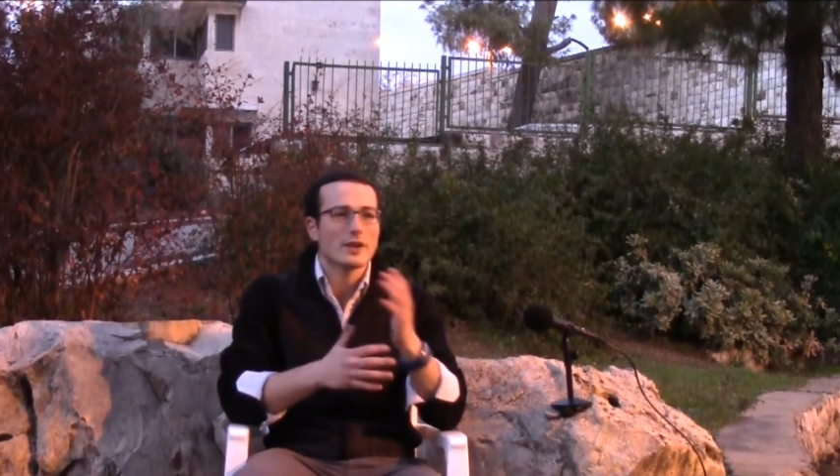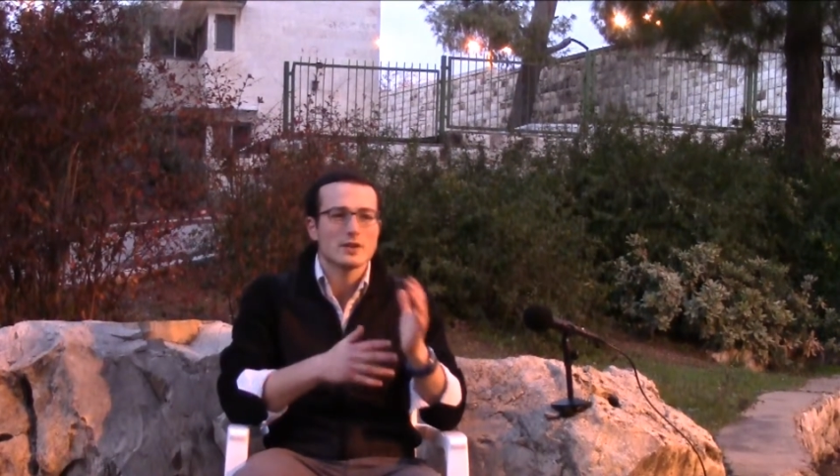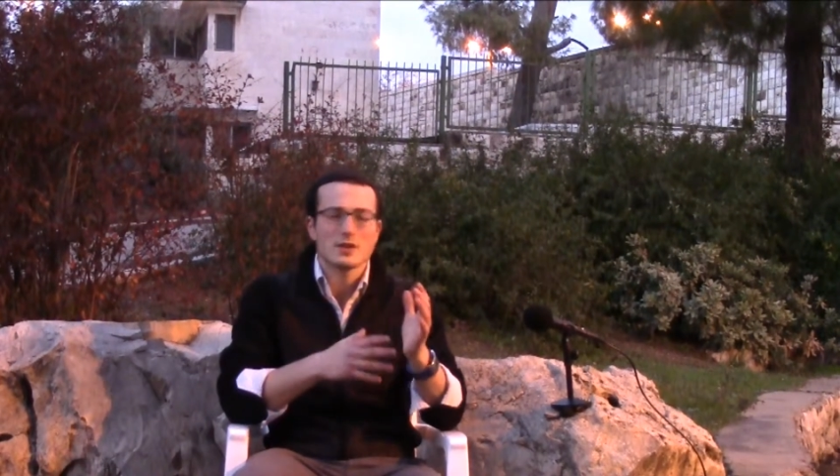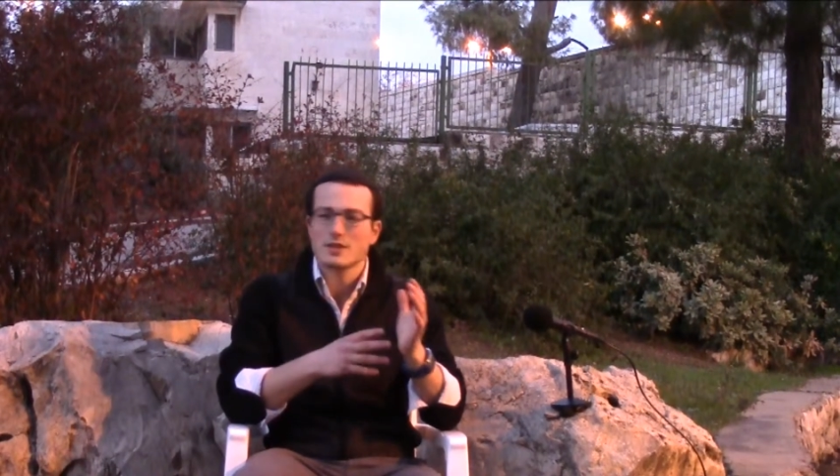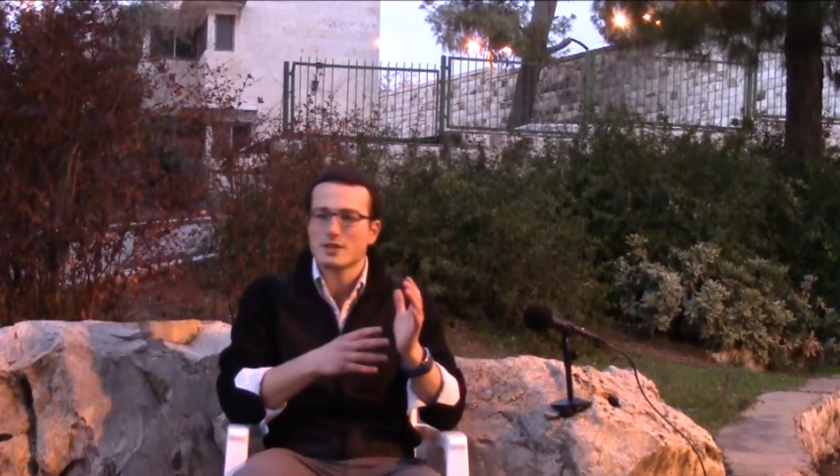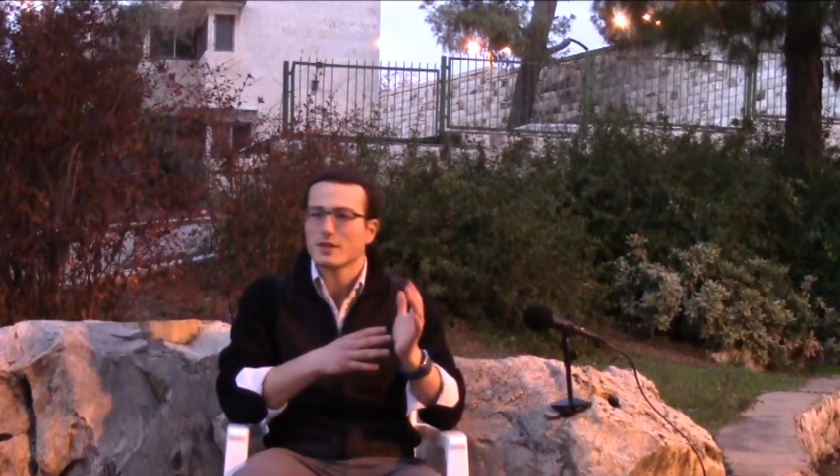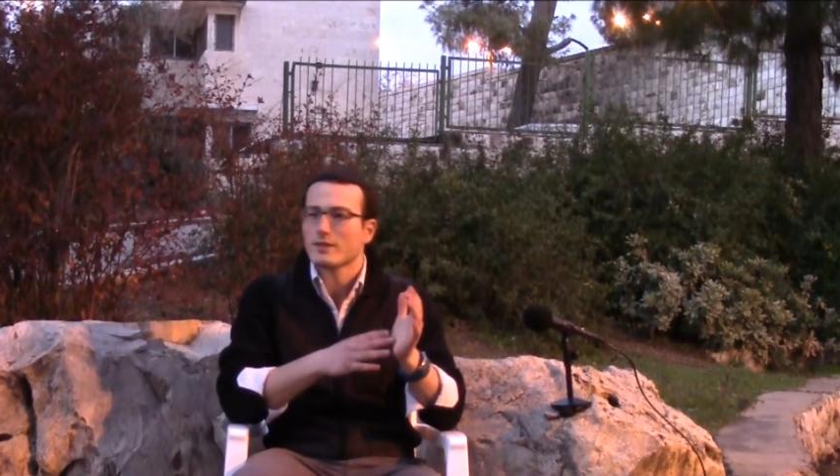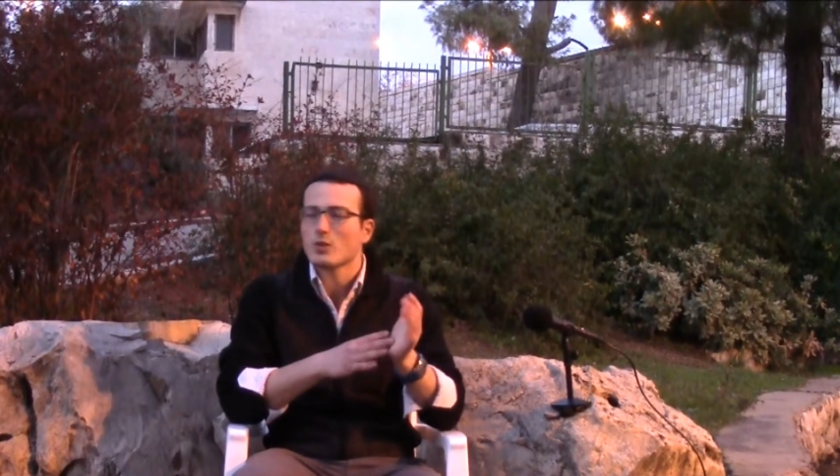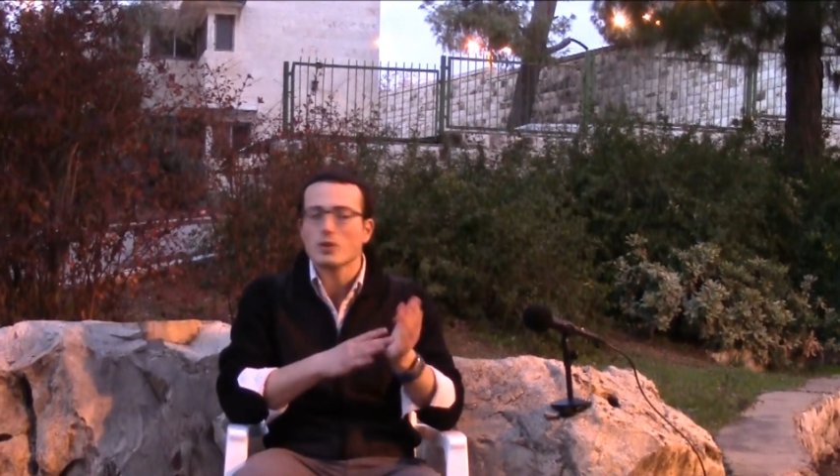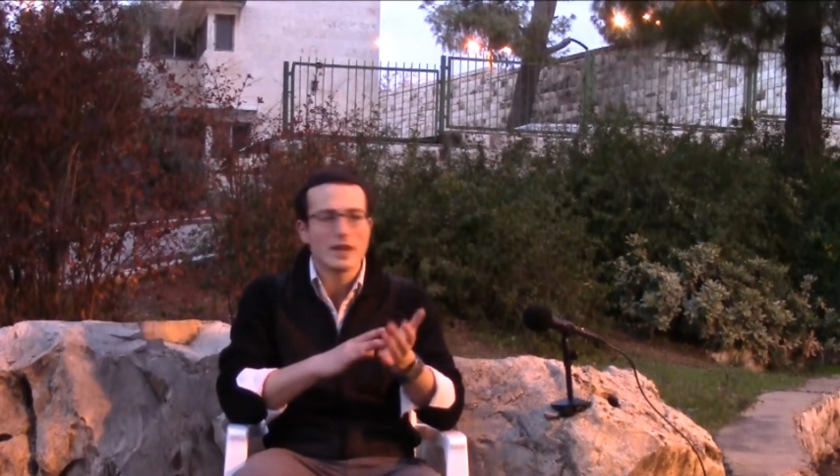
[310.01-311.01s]
or just
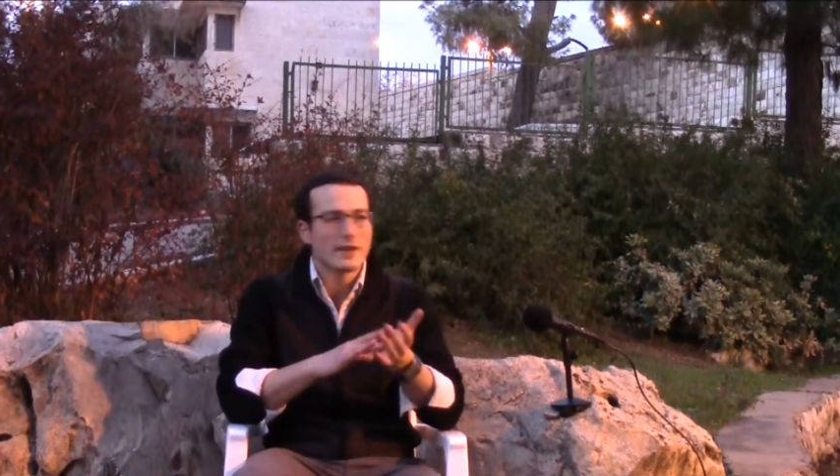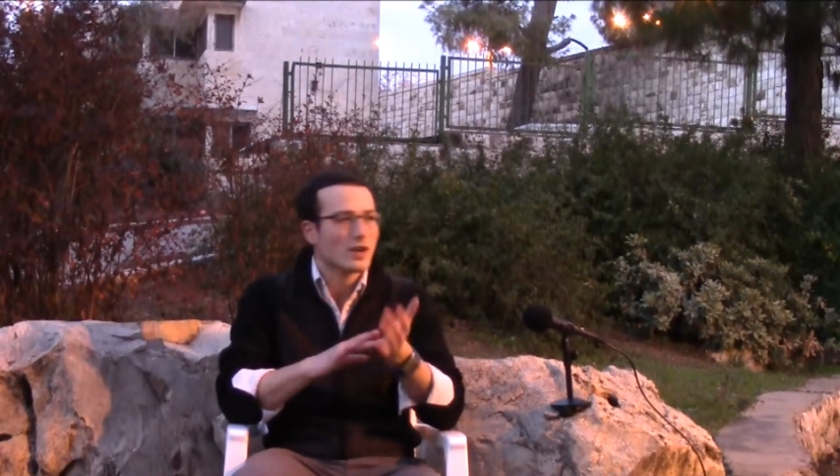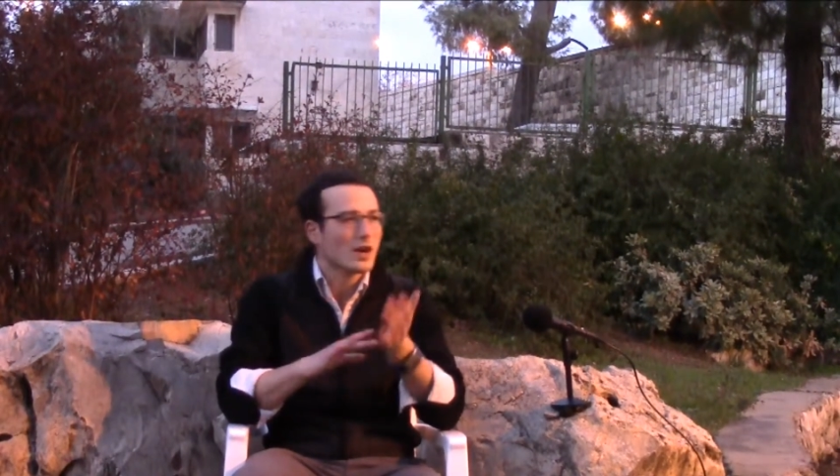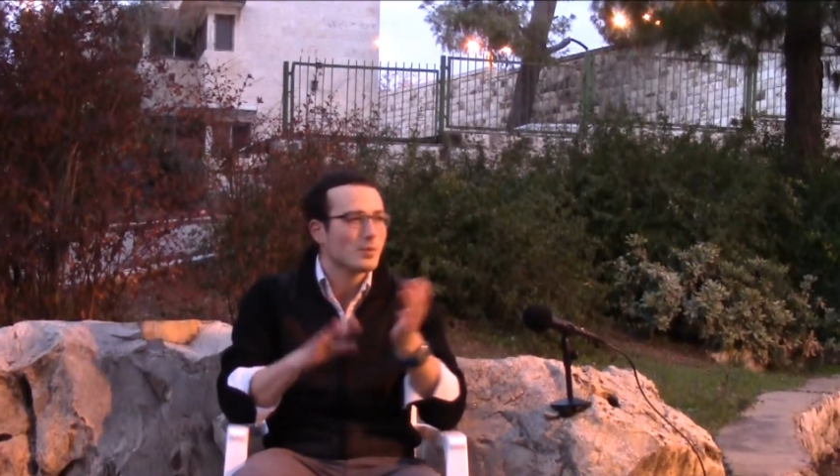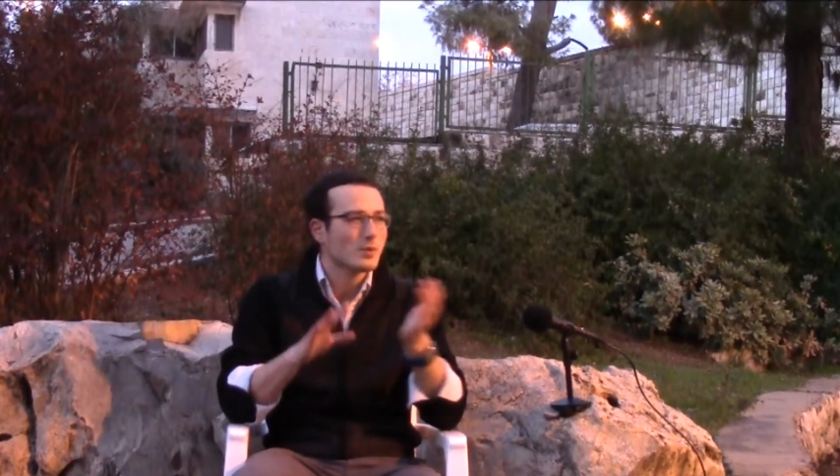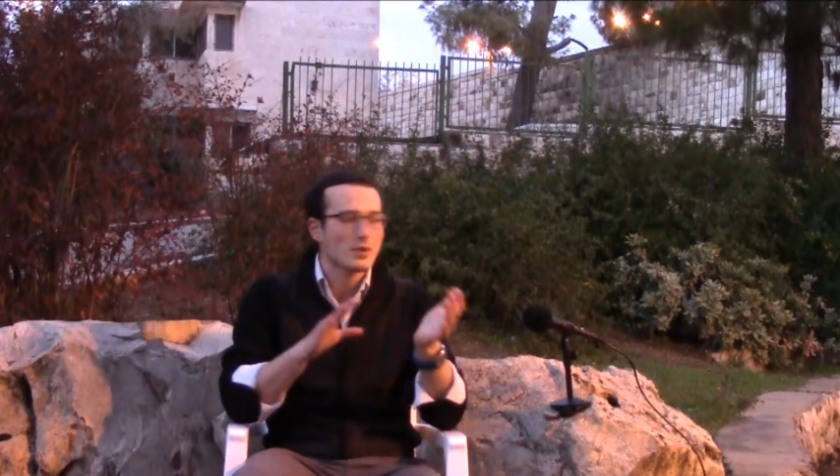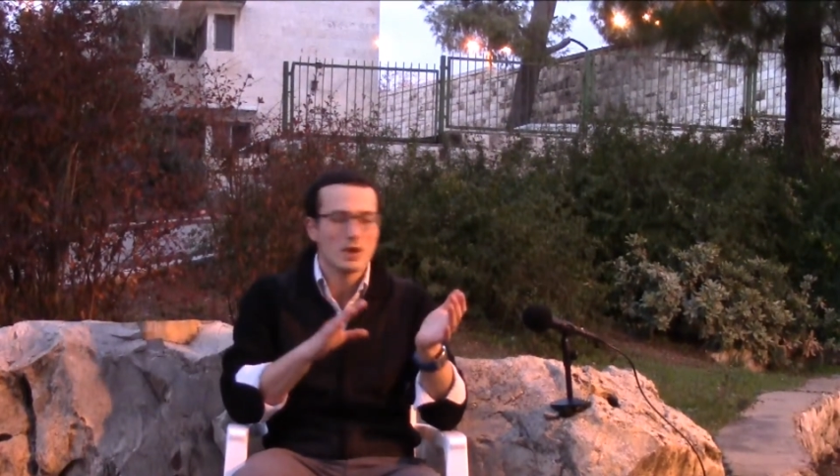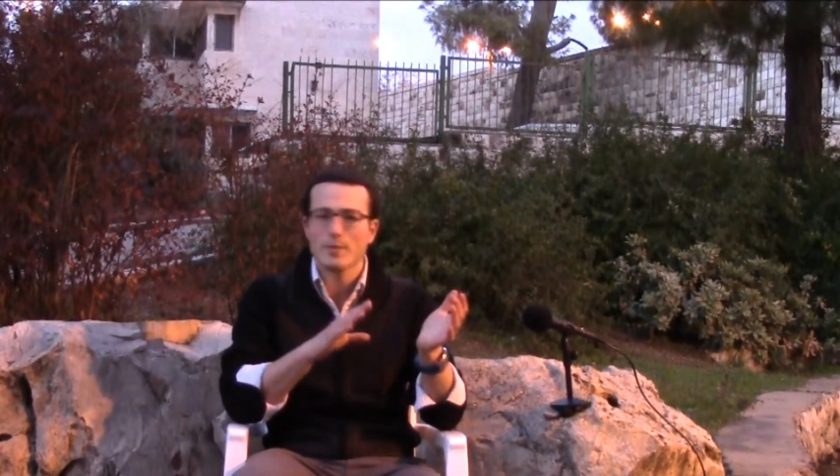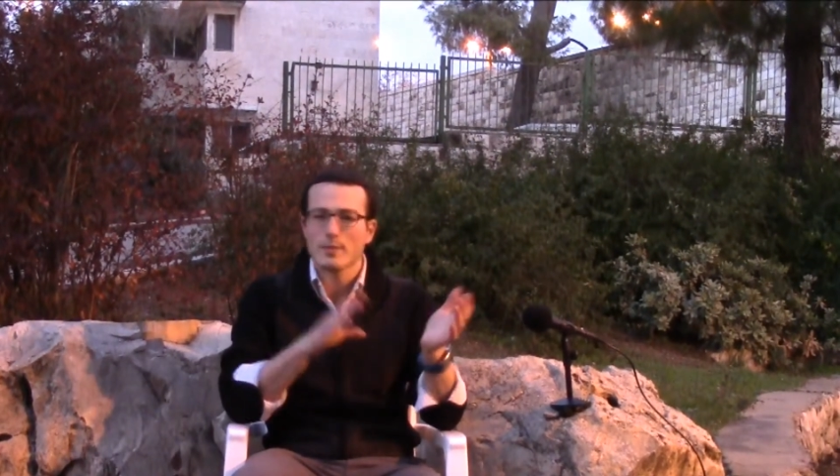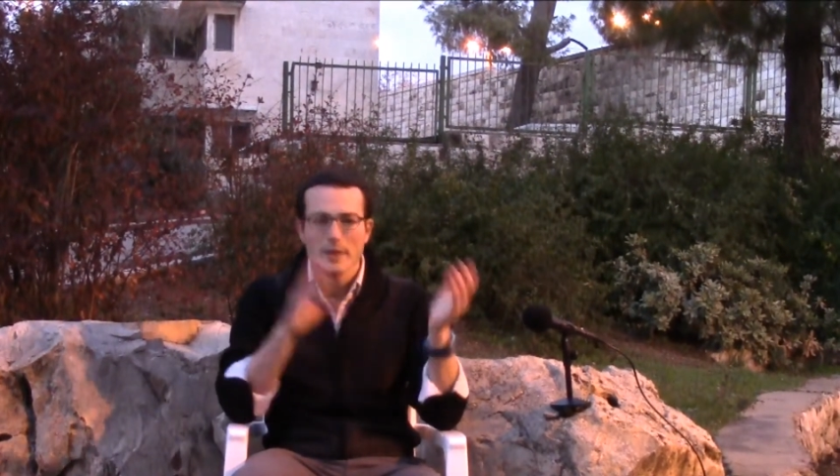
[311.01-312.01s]
if you only have a couple